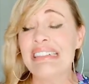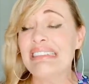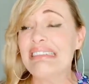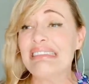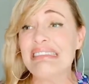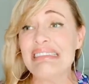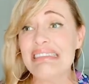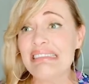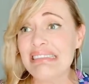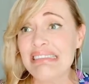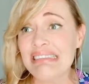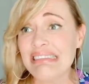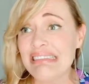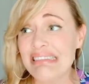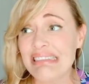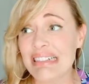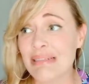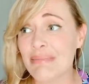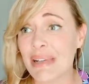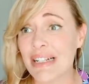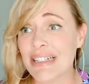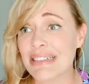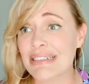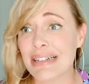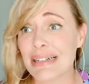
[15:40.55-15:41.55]
Oh, I'm
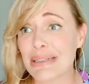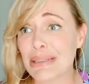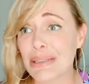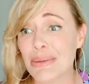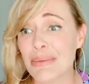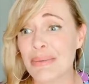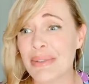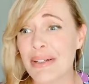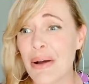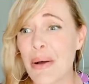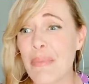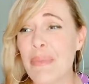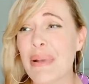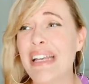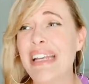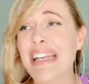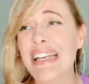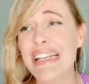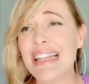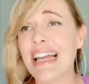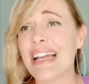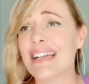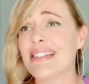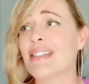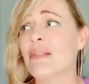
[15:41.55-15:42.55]
not attracted to him at all, but he
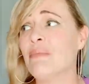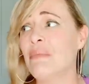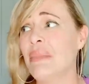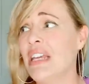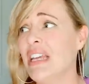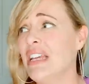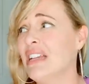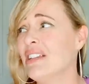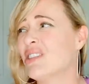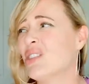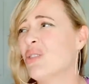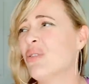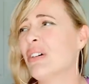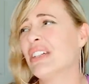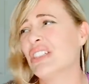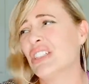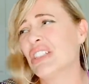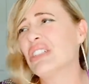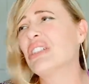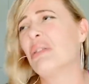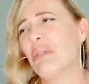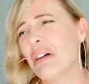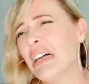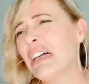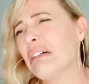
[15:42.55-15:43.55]
likes me, so I
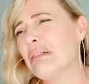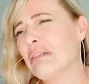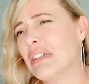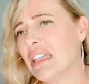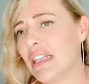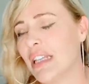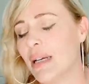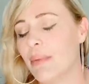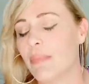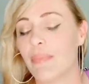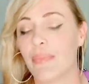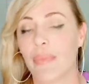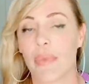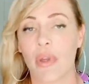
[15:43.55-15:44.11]
should go out with him.